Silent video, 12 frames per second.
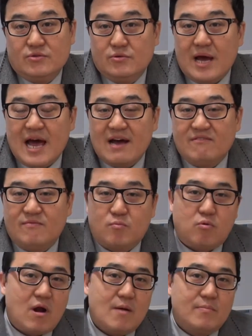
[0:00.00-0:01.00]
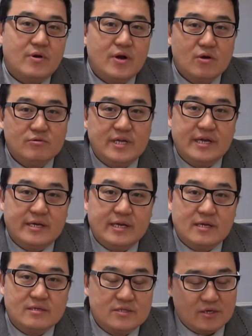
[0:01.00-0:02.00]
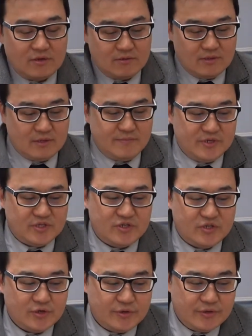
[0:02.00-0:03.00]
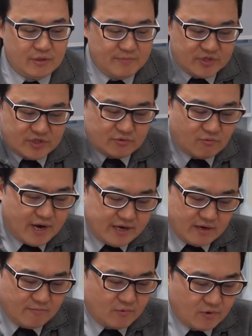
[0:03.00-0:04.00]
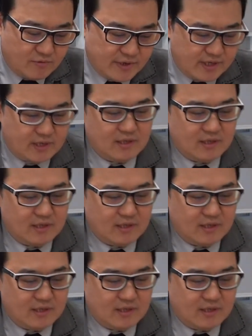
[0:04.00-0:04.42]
to have proper note-taking. So let me just show you. Let me just write it up real quick.